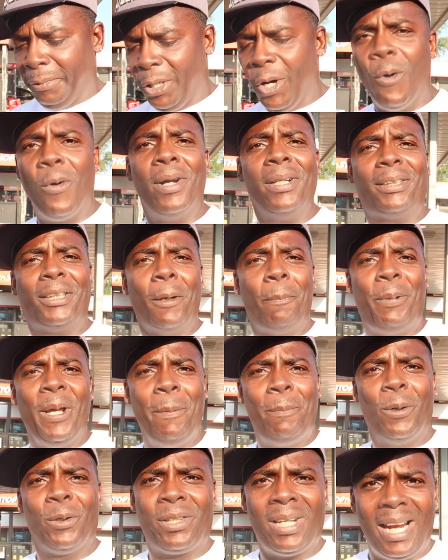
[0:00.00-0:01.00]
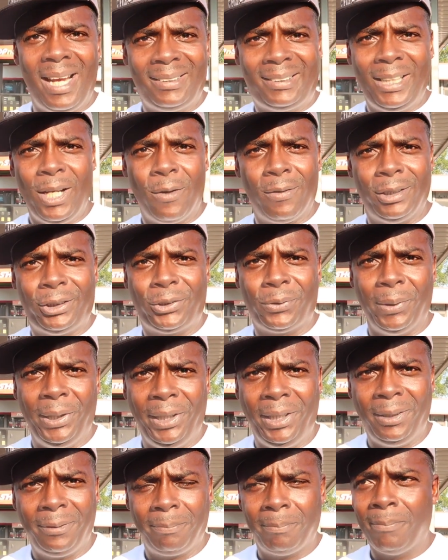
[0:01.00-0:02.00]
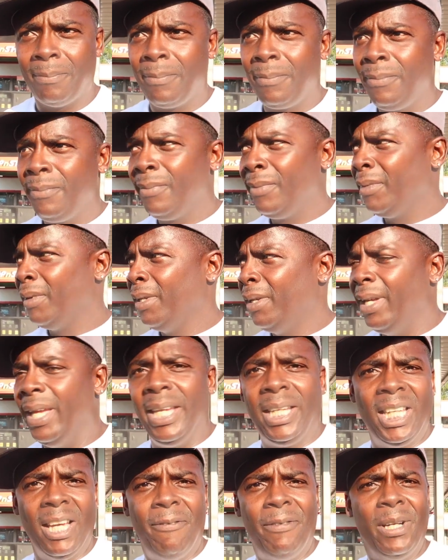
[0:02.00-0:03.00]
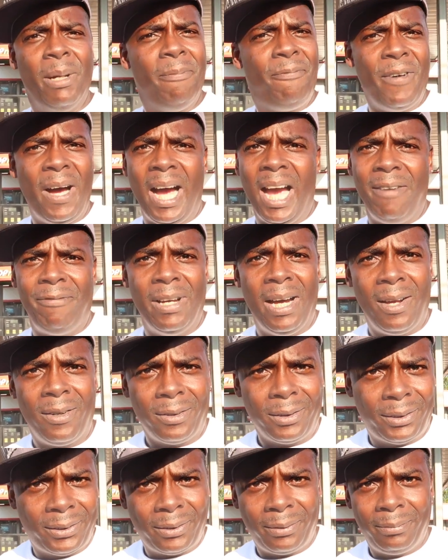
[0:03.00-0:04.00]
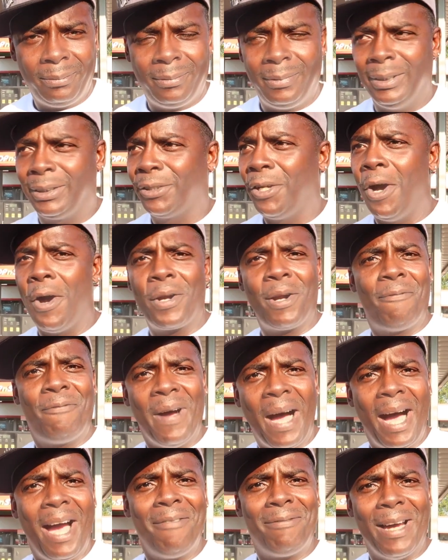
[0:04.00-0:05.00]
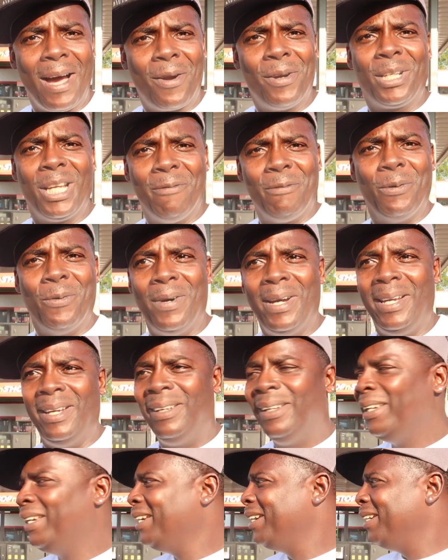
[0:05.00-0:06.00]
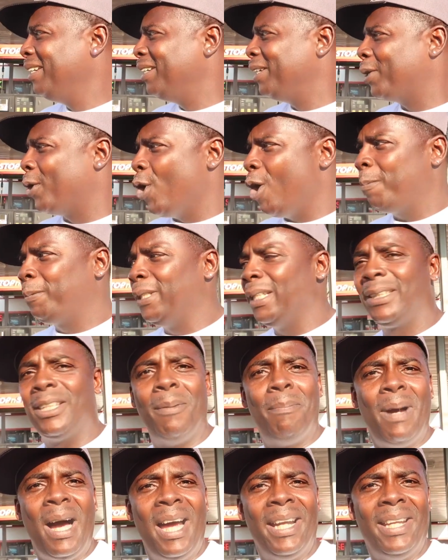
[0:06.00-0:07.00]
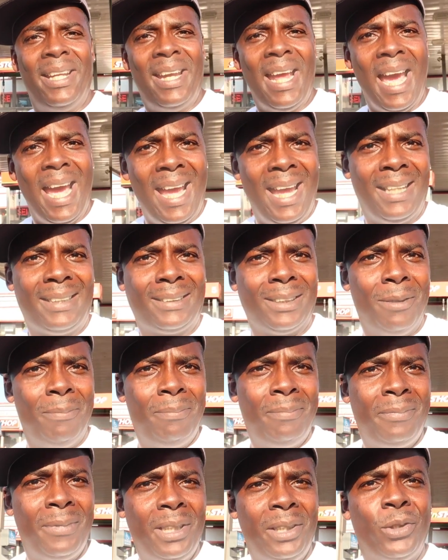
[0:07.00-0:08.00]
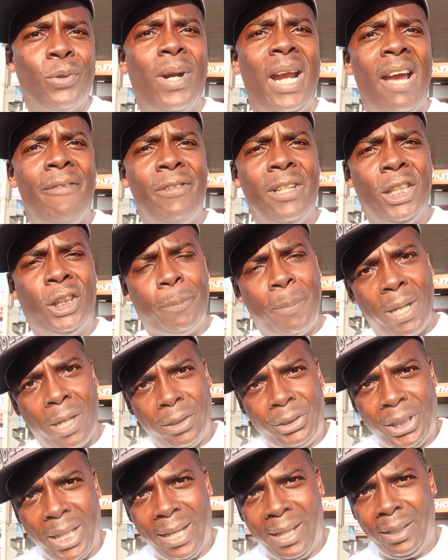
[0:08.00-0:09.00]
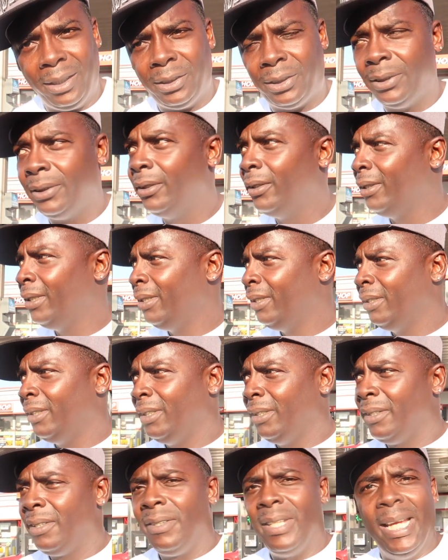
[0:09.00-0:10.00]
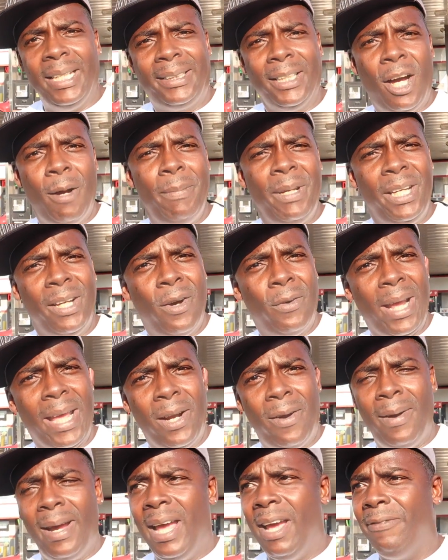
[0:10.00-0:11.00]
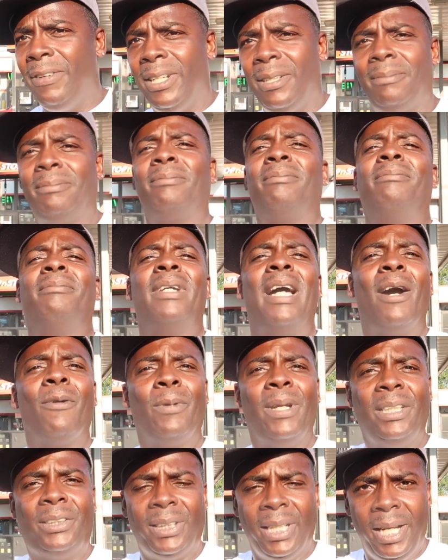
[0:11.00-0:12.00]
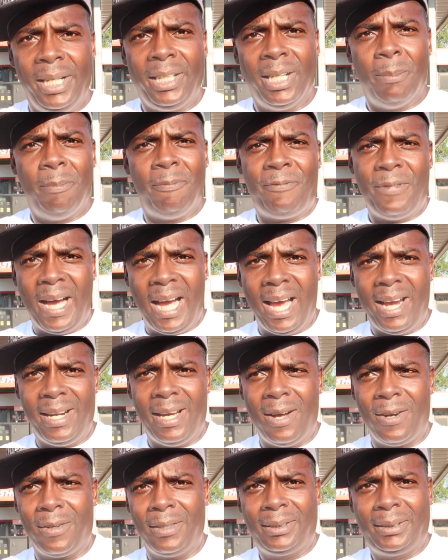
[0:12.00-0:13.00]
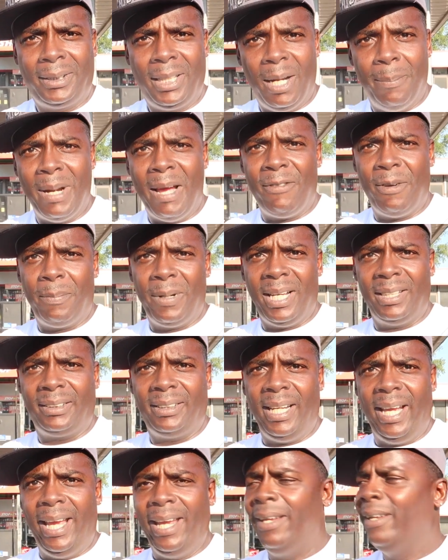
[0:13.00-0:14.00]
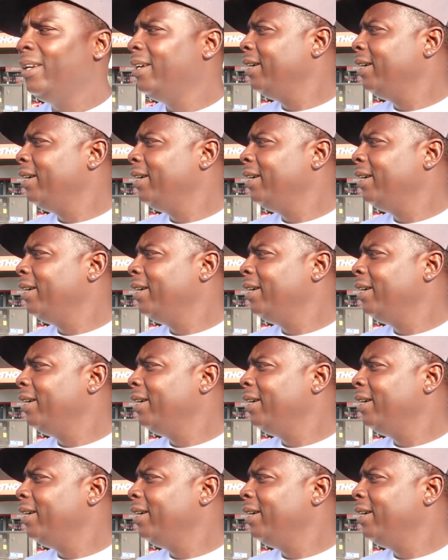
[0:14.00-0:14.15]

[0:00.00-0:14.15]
Going to people that I see on the street and giving them $5. It's called a $5 giveaway. Go up to somebody and ask them, do they have any spare change? They tell me no, they don't have it. I reach in and give them $5, tell them have a blessed day.